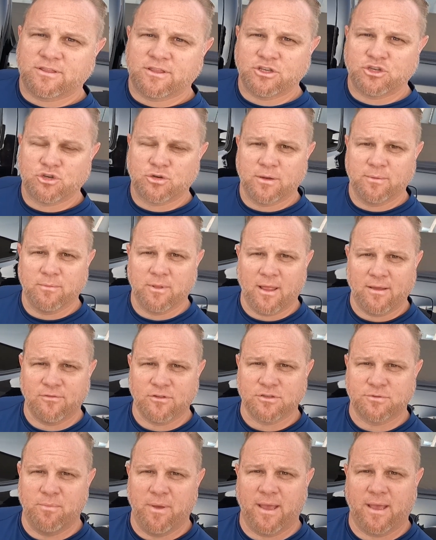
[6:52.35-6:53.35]
that the trim
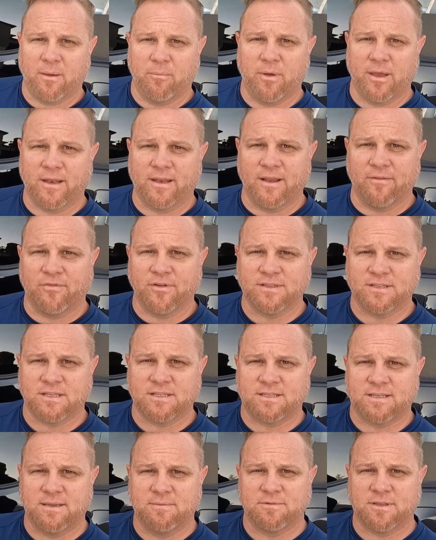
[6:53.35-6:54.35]
levels make a big difference.
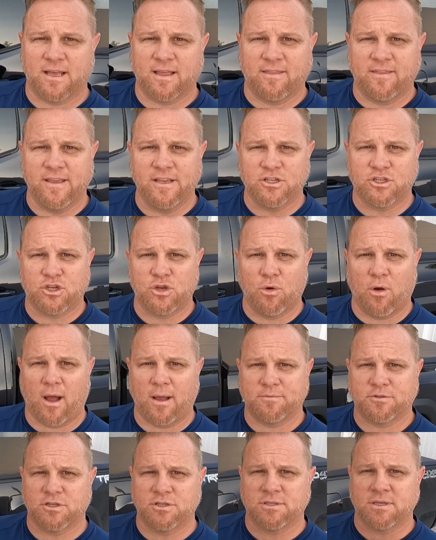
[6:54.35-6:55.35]
It seems like these two
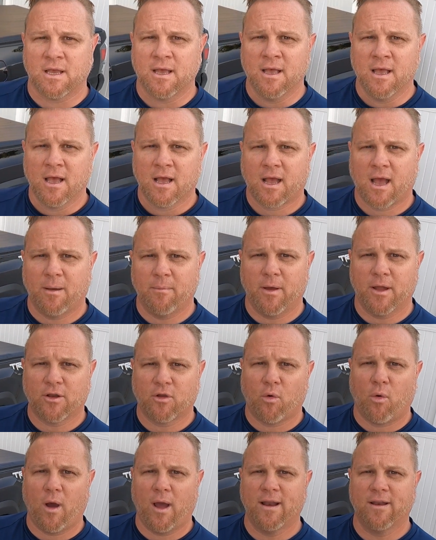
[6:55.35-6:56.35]
options come
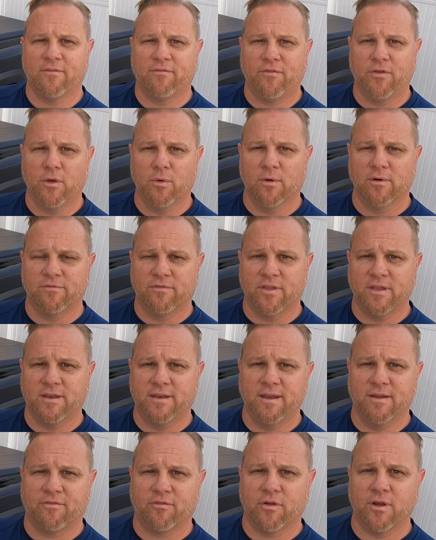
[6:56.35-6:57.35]
on quite a few of the
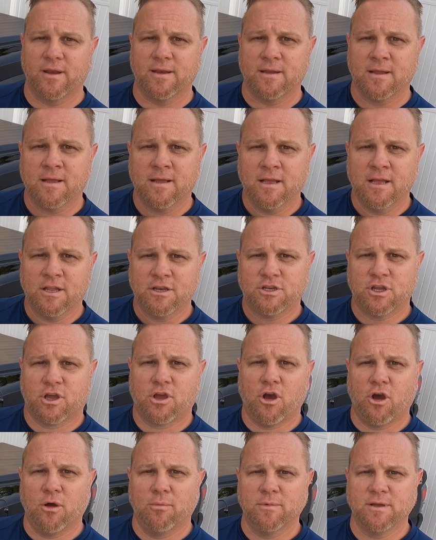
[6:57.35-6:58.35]
different
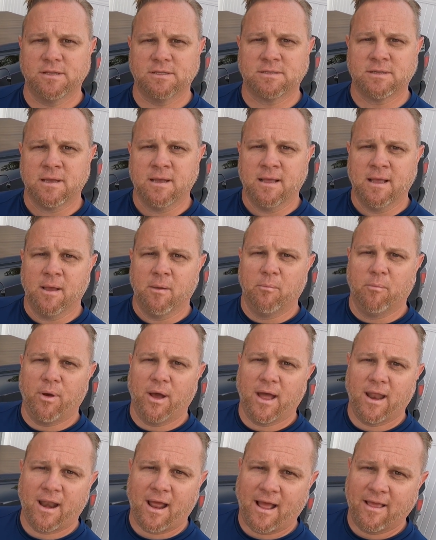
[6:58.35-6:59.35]
Tacomas,
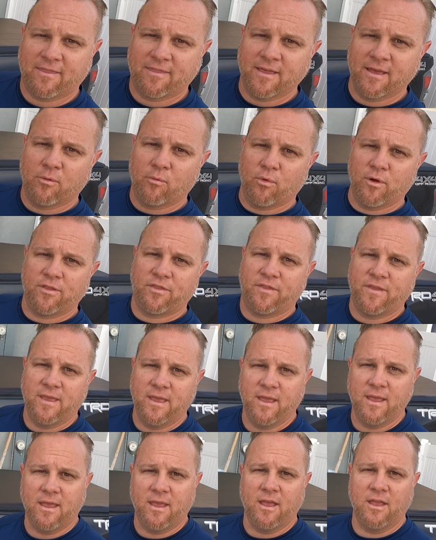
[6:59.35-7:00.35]
but I think with
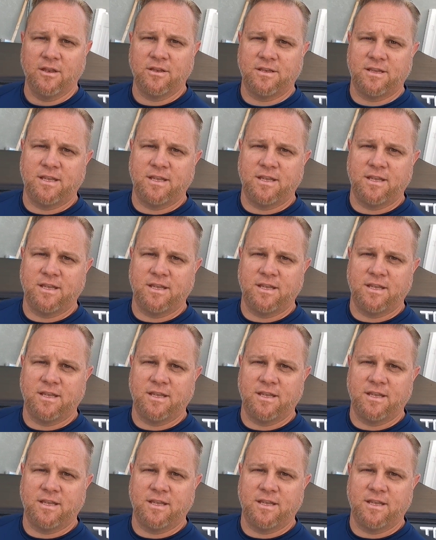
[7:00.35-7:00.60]
the